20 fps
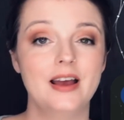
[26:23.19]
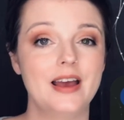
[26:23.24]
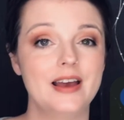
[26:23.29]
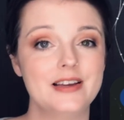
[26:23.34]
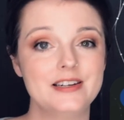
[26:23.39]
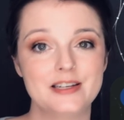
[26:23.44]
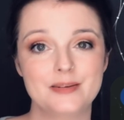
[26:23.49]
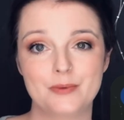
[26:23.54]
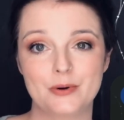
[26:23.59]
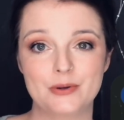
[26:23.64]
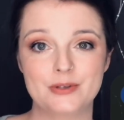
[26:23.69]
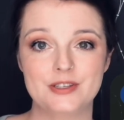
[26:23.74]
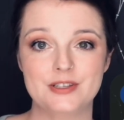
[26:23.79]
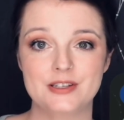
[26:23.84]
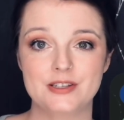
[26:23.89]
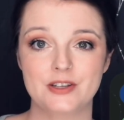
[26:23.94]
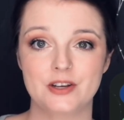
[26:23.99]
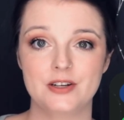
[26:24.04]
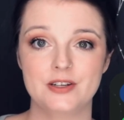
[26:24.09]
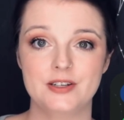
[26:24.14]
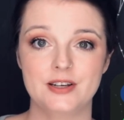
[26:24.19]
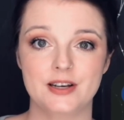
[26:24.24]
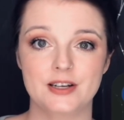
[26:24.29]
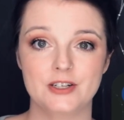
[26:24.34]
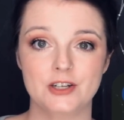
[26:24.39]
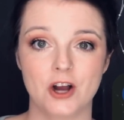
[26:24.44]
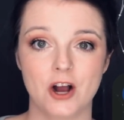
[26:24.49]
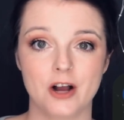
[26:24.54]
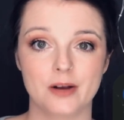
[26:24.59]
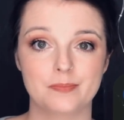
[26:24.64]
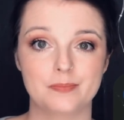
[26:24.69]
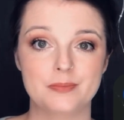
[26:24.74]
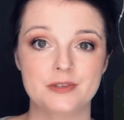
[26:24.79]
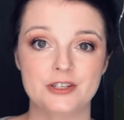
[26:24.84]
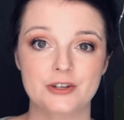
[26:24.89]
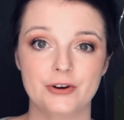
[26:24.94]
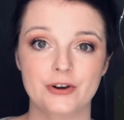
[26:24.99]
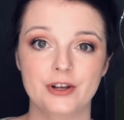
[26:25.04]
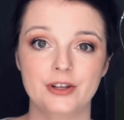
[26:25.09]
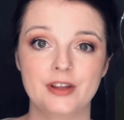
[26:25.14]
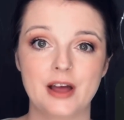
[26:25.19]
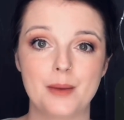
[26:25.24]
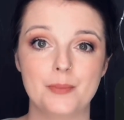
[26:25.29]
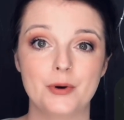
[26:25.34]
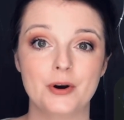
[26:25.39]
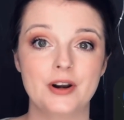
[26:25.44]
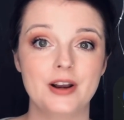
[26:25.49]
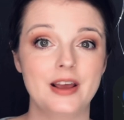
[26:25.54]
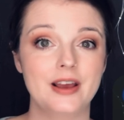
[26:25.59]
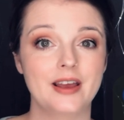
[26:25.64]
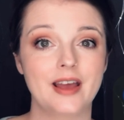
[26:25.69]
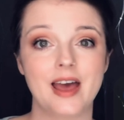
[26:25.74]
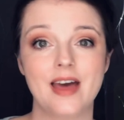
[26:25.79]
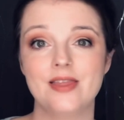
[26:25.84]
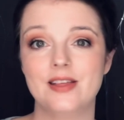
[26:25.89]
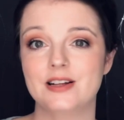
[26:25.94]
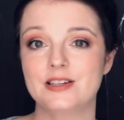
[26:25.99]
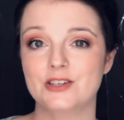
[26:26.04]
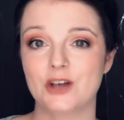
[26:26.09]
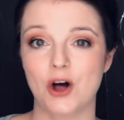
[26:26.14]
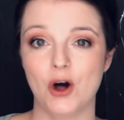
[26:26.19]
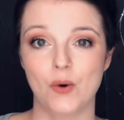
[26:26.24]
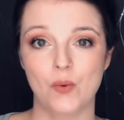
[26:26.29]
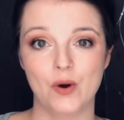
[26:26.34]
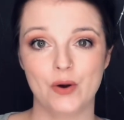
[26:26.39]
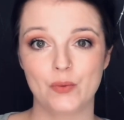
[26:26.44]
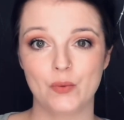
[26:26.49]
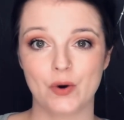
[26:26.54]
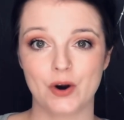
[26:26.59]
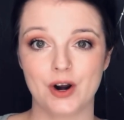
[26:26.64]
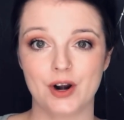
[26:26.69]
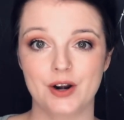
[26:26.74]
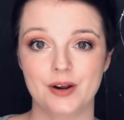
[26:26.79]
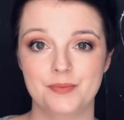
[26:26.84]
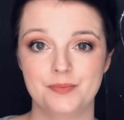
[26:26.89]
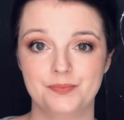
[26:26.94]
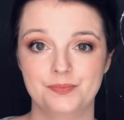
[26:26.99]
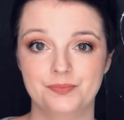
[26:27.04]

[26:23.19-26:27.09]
and I post things on TikTok, serial napper Nick, and that's all one word.